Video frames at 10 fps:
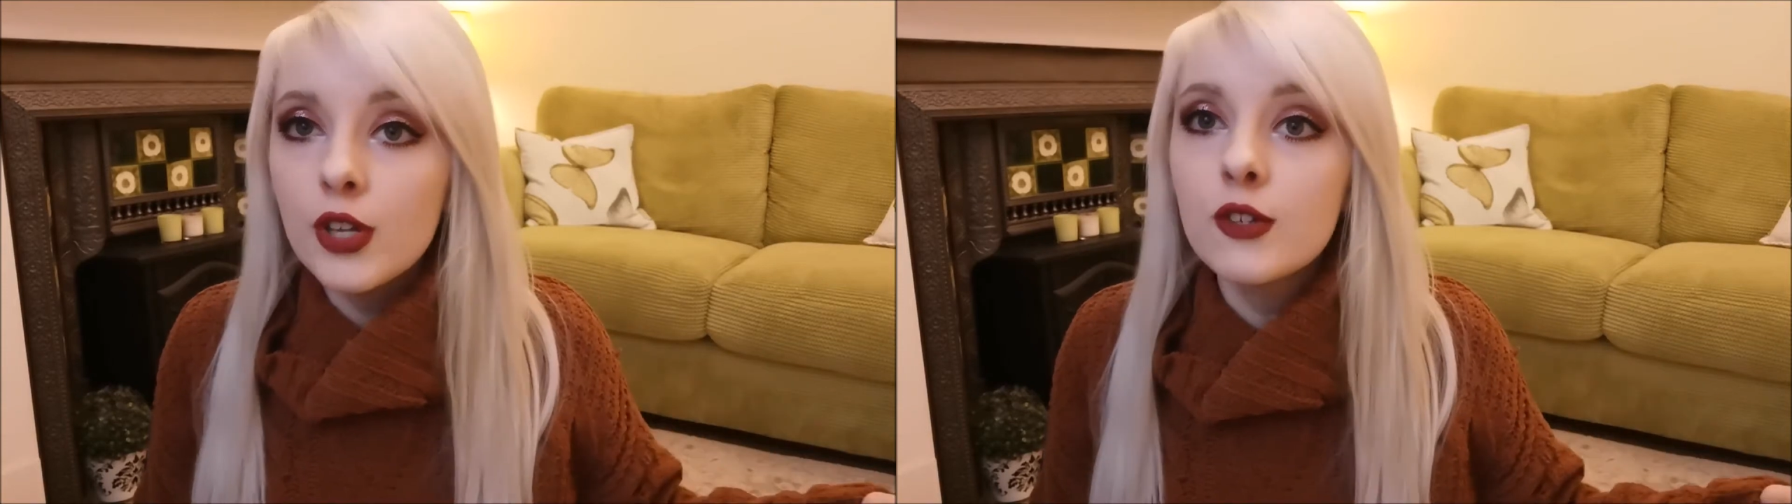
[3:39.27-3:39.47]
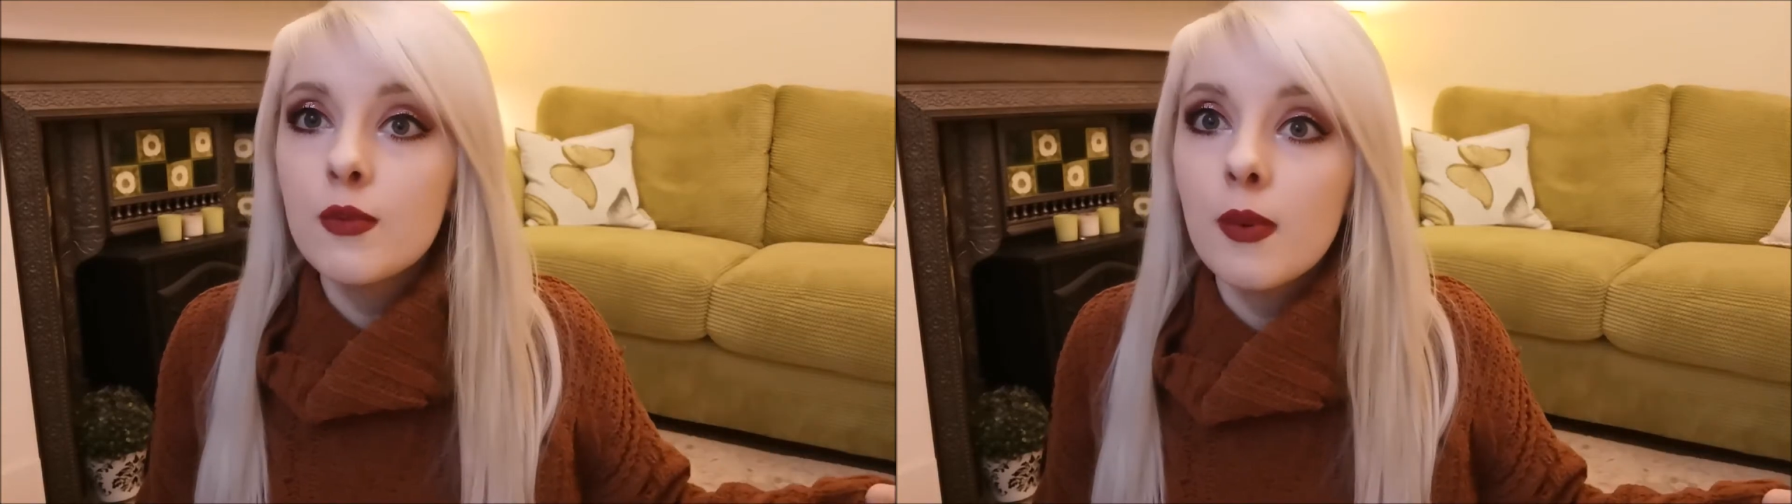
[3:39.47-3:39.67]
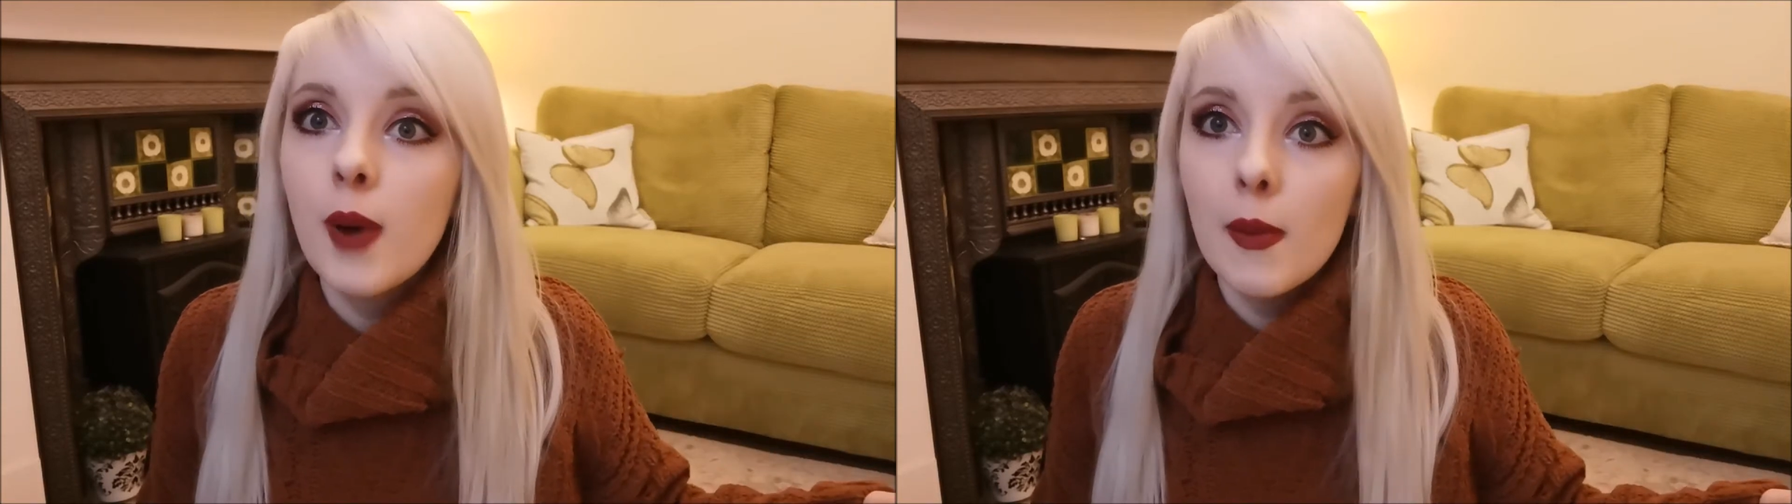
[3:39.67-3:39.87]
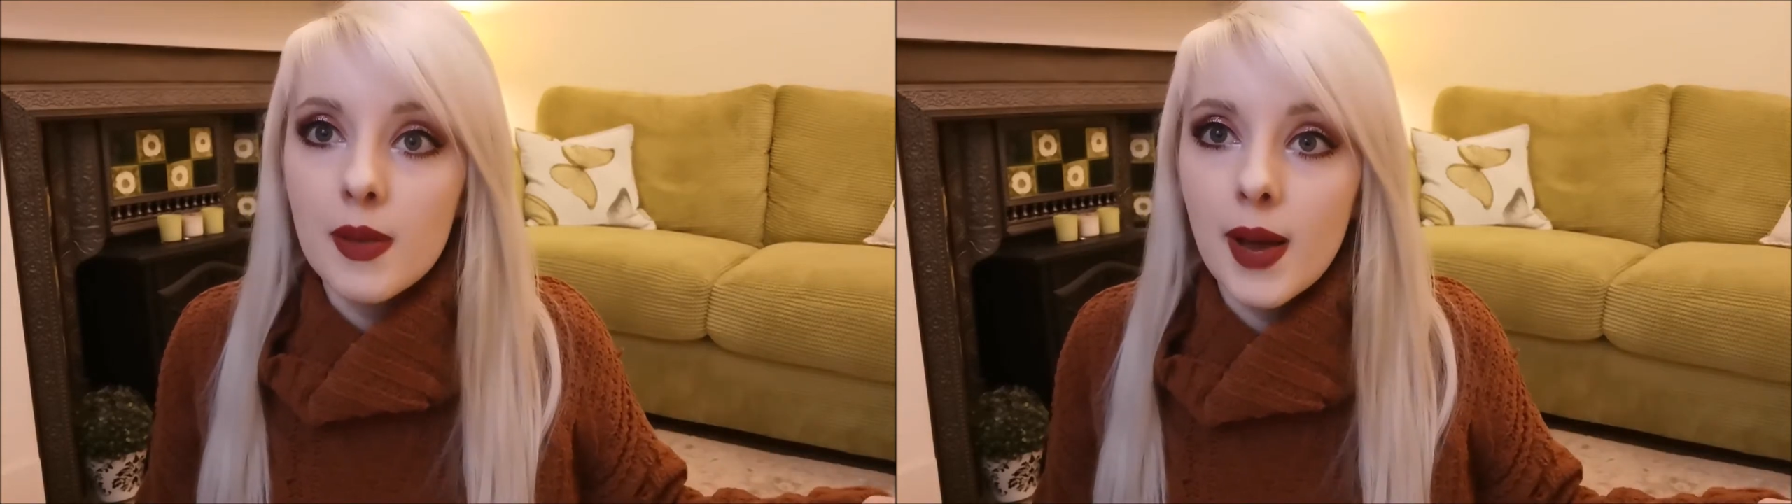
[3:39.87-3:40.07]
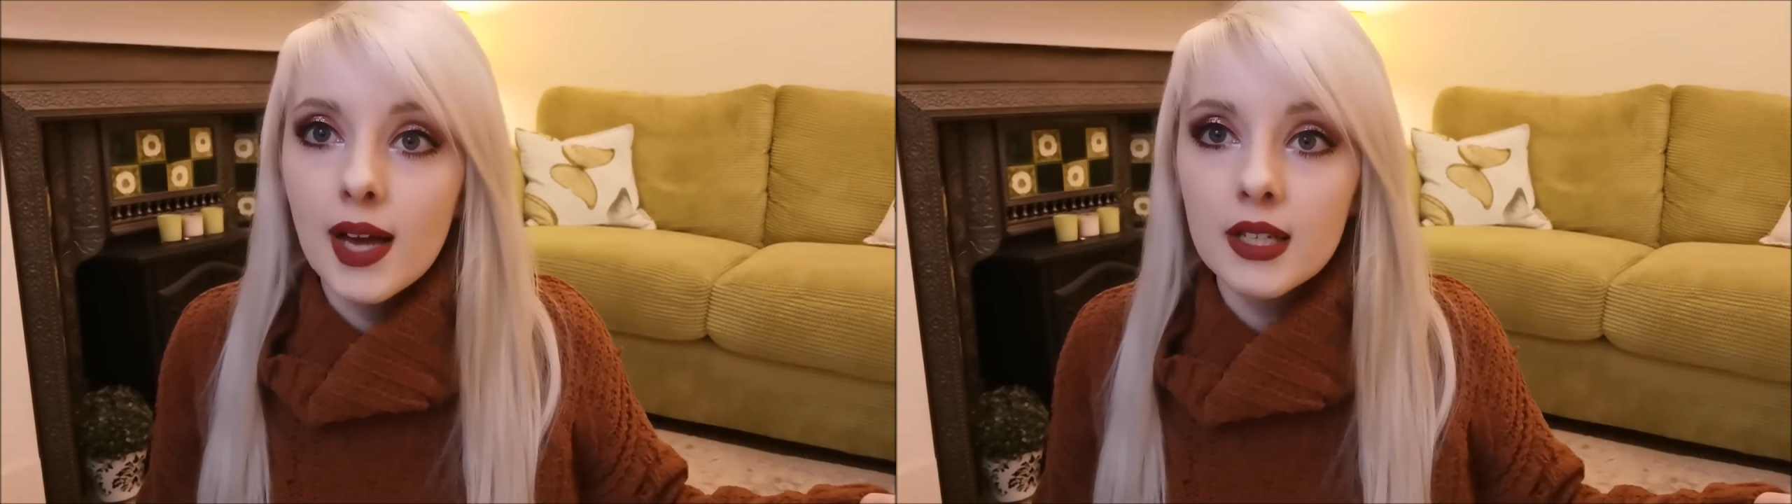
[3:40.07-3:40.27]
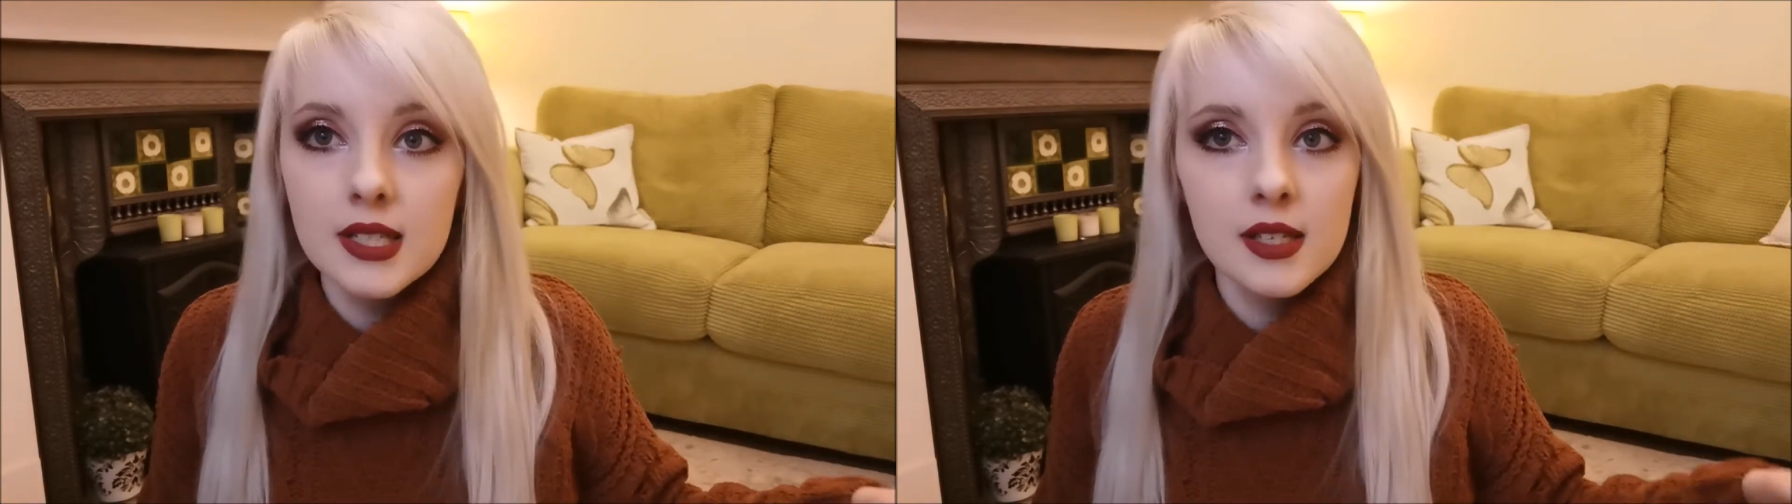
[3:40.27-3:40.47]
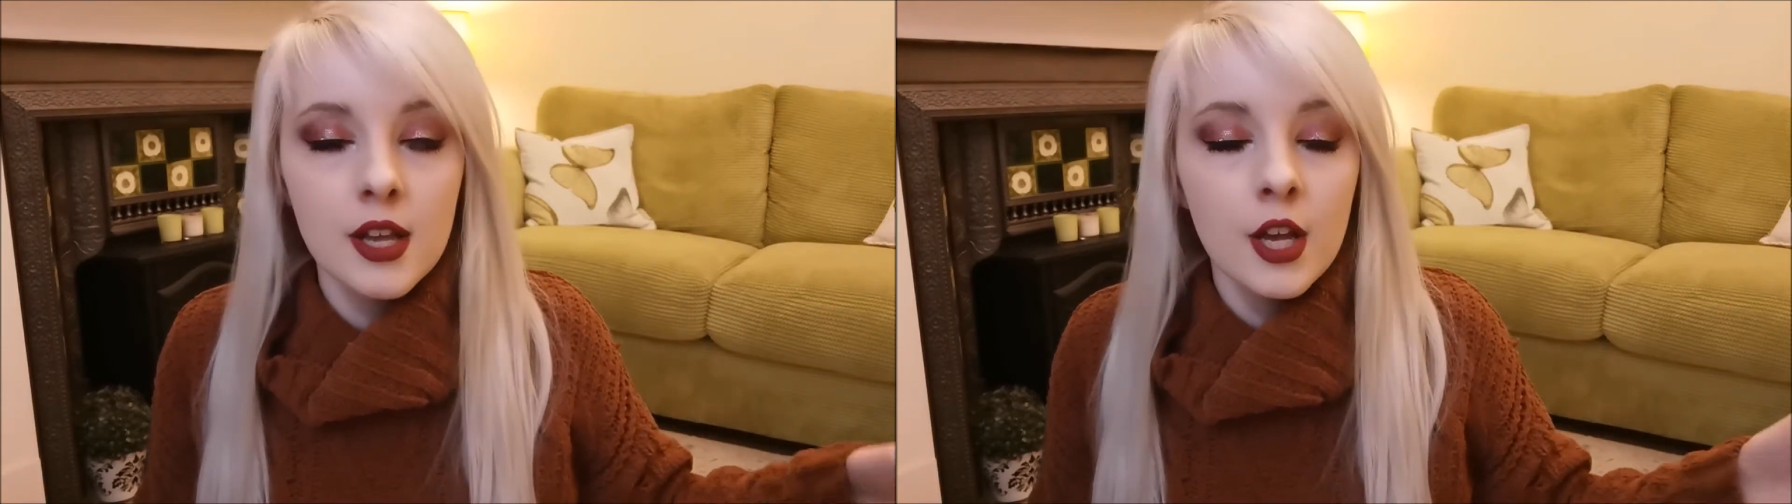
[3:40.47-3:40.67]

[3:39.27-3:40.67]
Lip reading: using puppy pads,